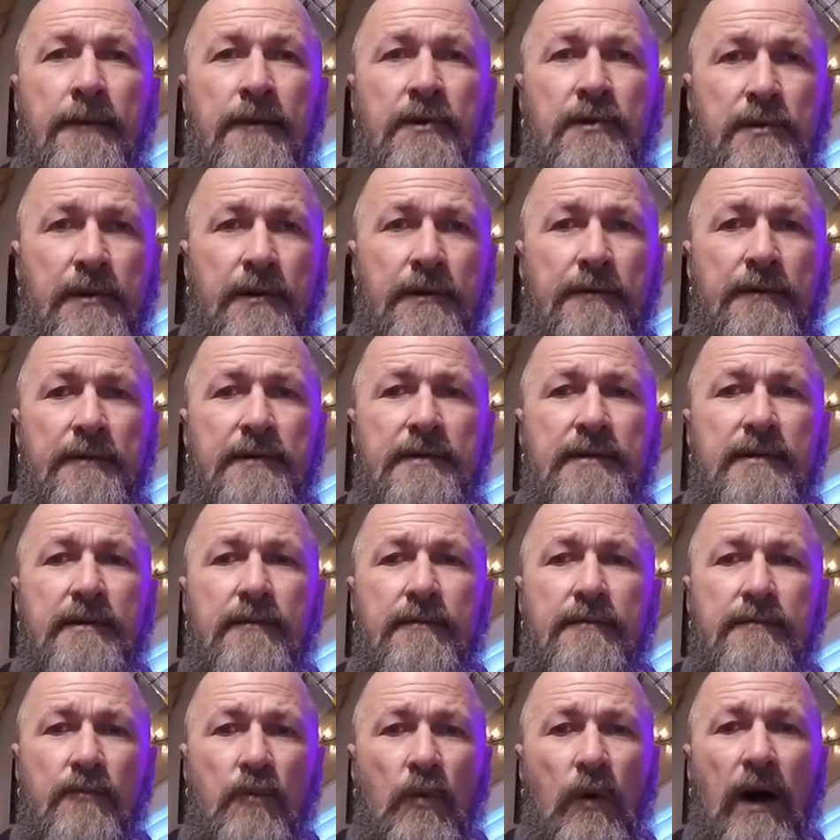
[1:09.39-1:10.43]
the truths
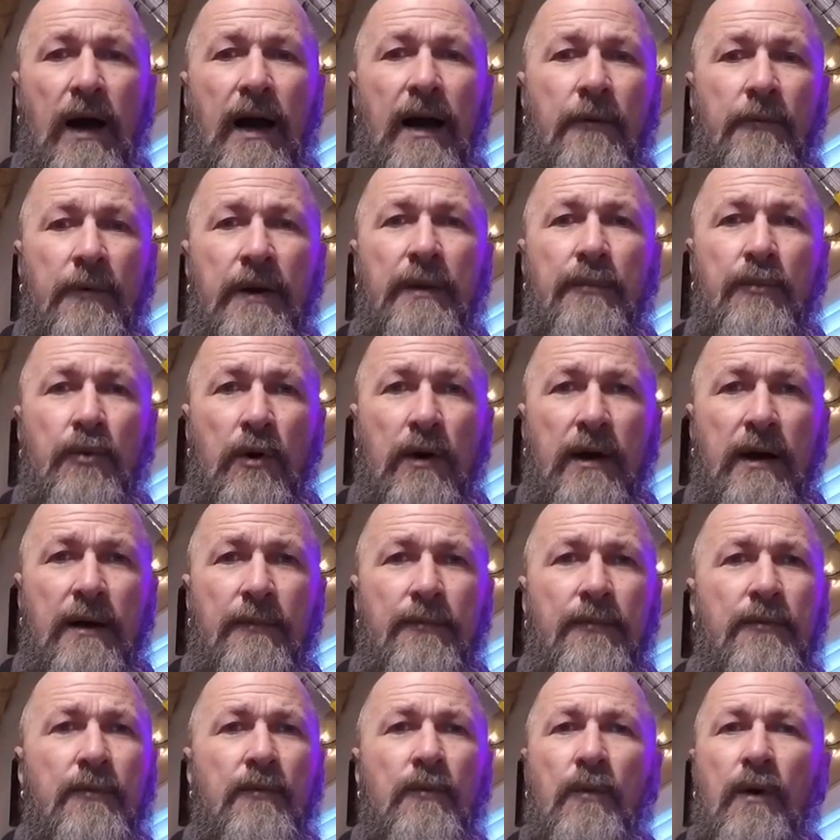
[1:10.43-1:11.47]
why we prep,
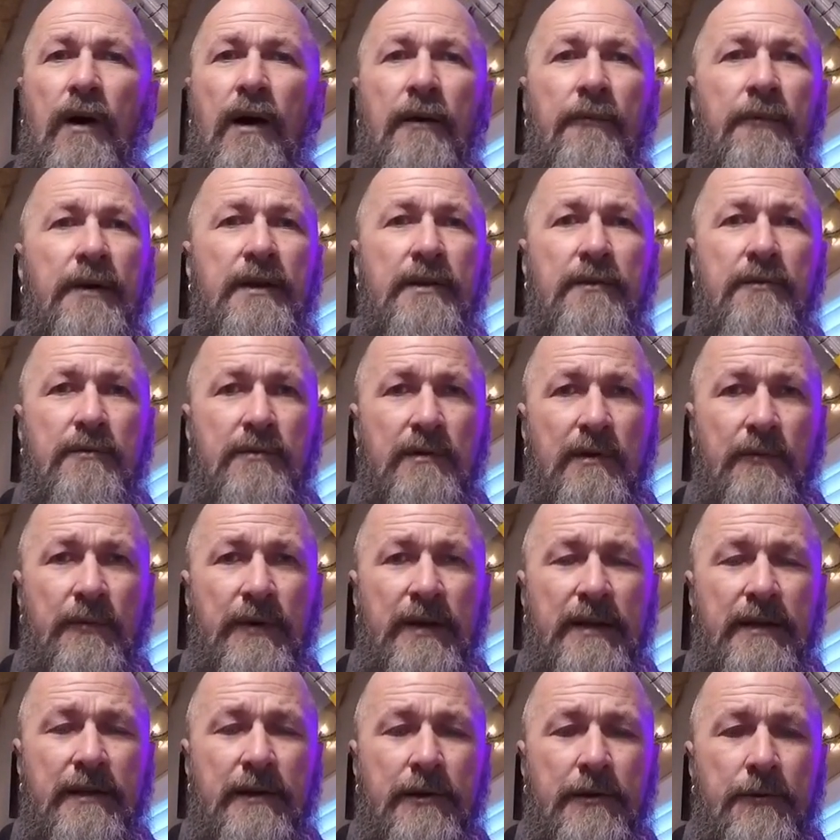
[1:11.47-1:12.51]
why we do what
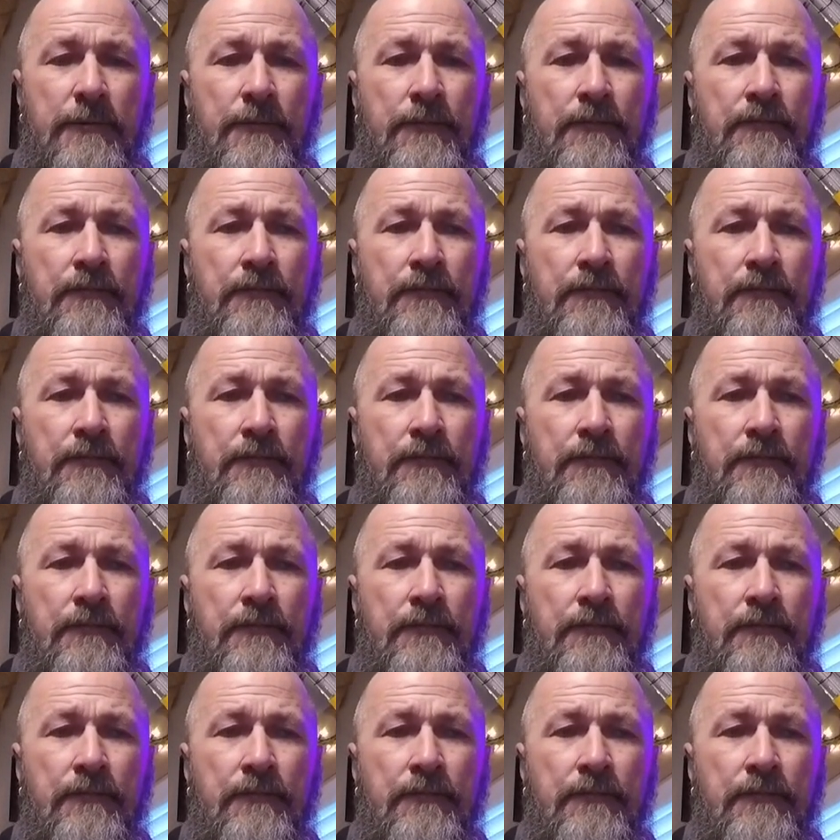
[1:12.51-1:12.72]
we do.